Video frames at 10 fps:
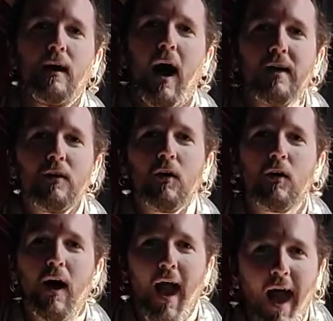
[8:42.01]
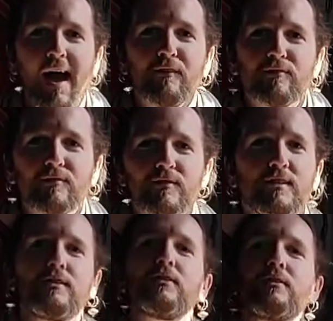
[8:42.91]
I don't have
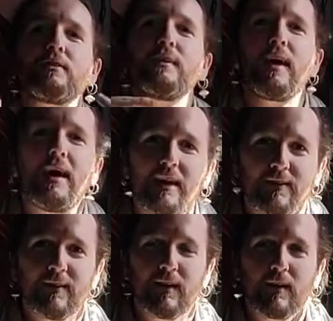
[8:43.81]
to do anything.